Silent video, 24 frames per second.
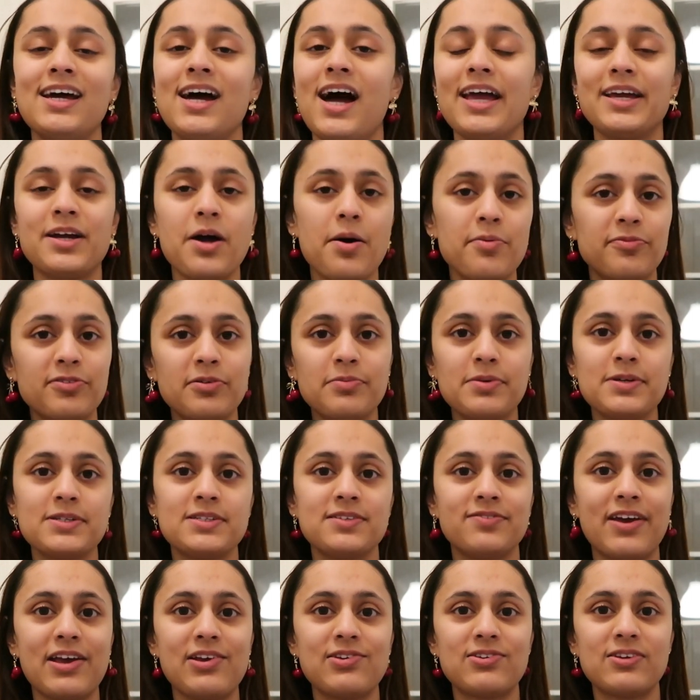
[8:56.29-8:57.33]
I come for
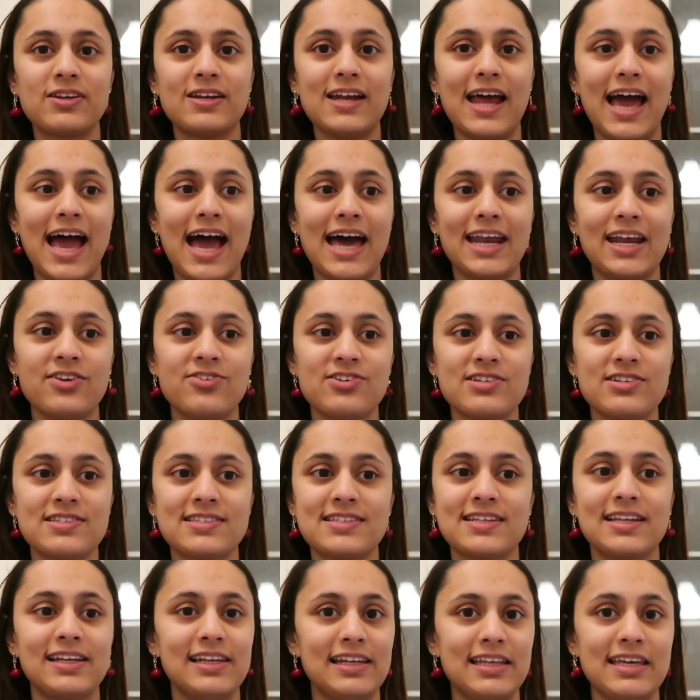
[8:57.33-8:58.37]
motivation and I
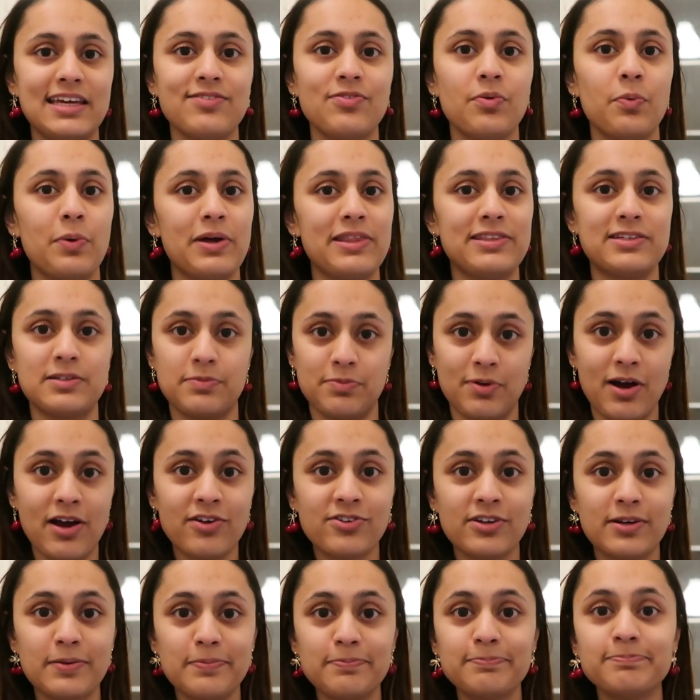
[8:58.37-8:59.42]
just leave with
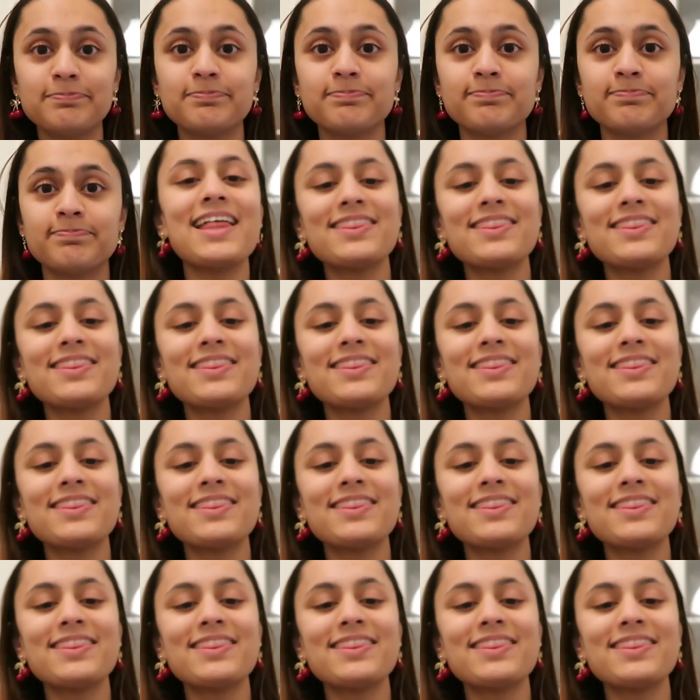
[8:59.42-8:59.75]
depression.